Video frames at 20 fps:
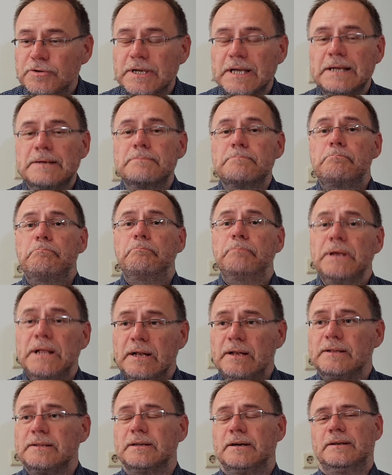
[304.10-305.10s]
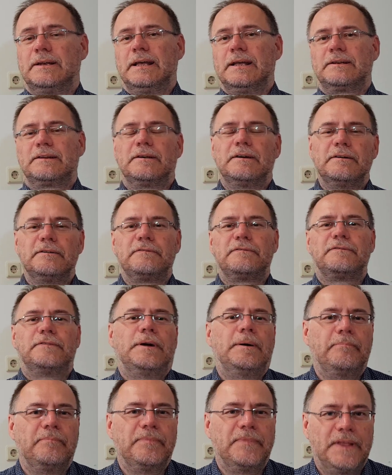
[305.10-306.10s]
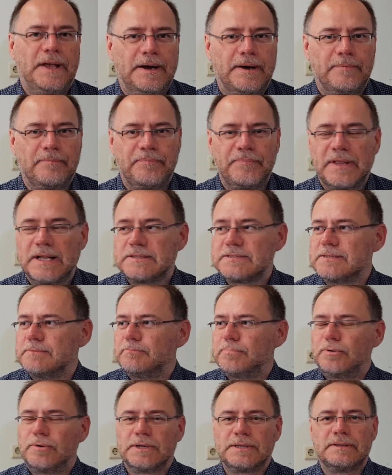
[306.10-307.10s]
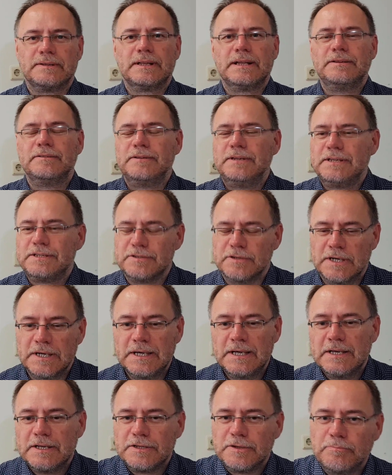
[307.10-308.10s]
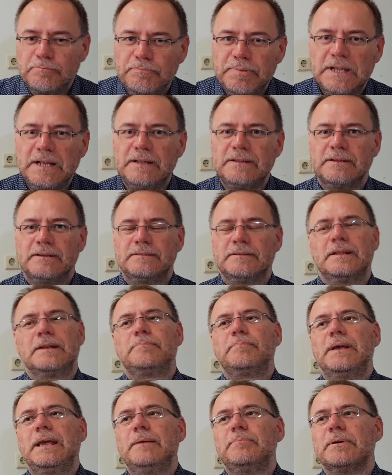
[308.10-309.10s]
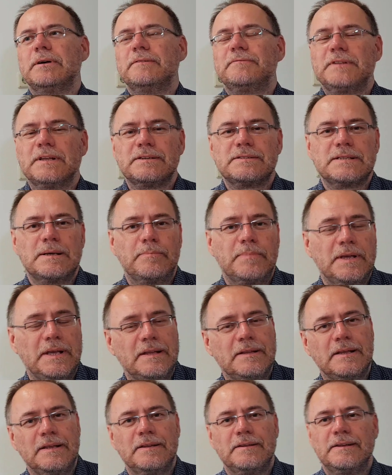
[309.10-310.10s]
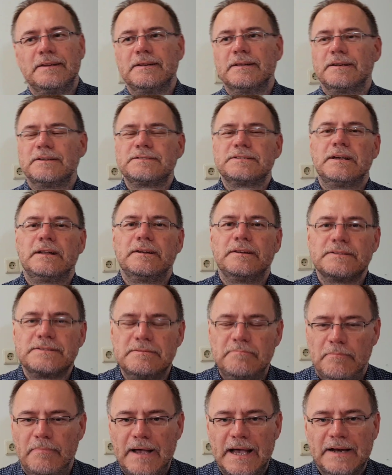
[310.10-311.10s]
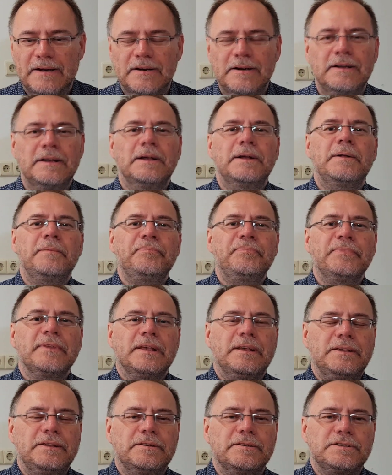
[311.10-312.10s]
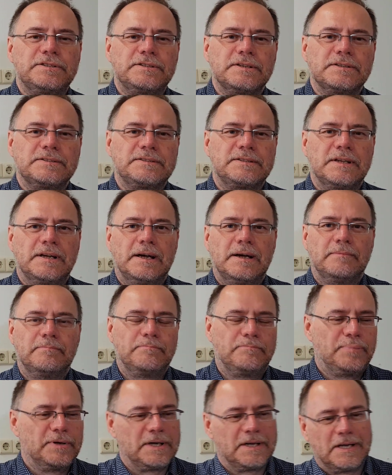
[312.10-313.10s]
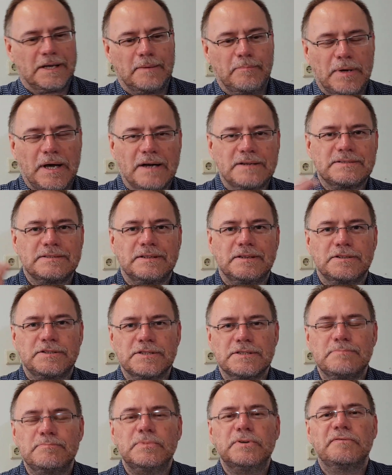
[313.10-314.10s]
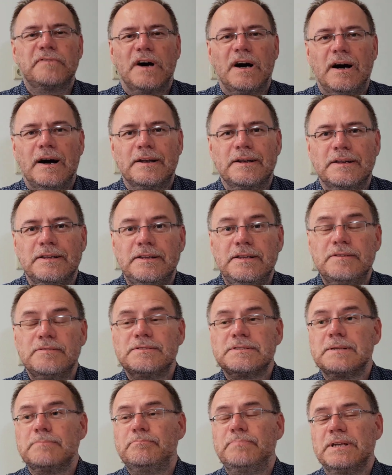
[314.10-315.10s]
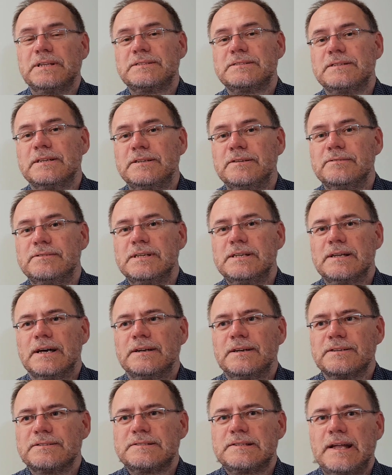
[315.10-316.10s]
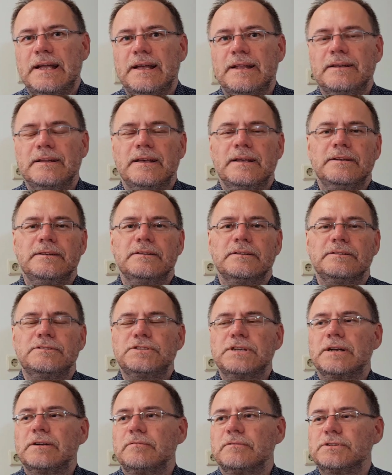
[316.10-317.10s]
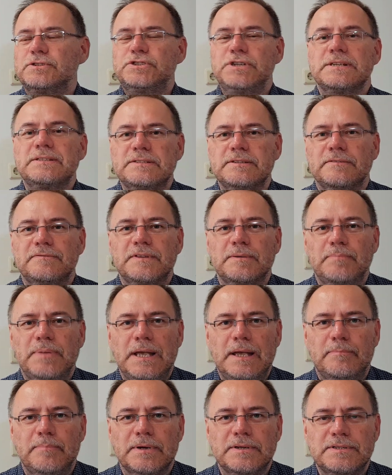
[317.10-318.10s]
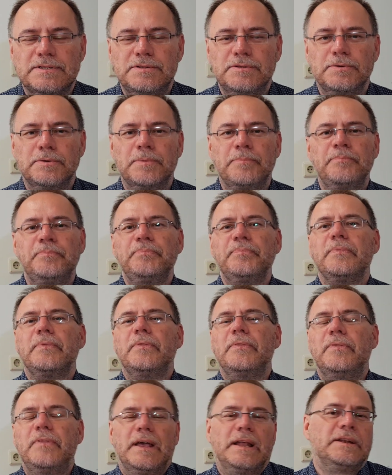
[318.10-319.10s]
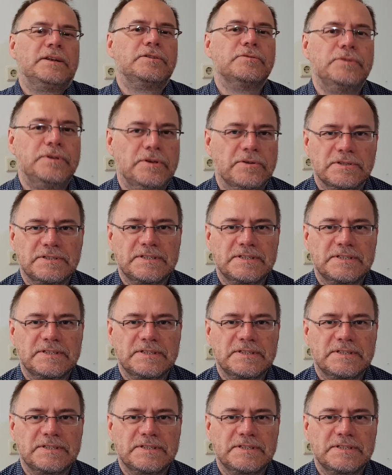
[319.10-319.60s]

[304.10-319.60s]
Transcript: can build on it from there. That's important. Then you need to build on that paper. If there's something in there you didn't understand, it doesn't matter. You just put it in a box and you just move on and you use the bits that you did understand and the general gist of the paper to then do your